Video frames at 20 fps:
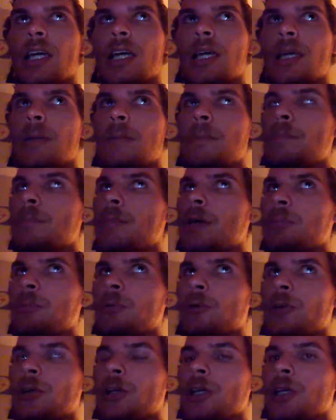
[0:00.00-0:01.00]
In
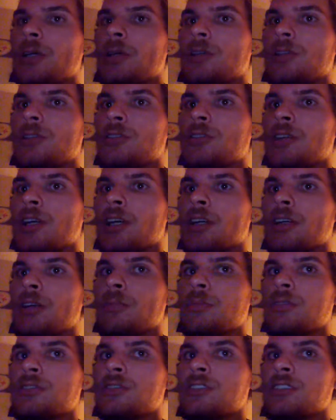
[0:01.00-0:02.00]
Memory, track
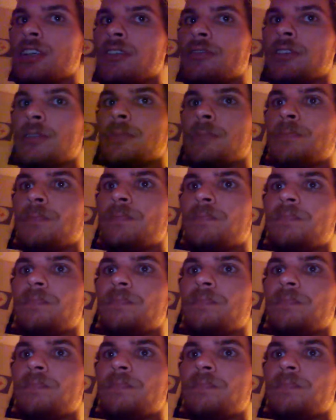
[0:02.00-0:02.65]
number 7.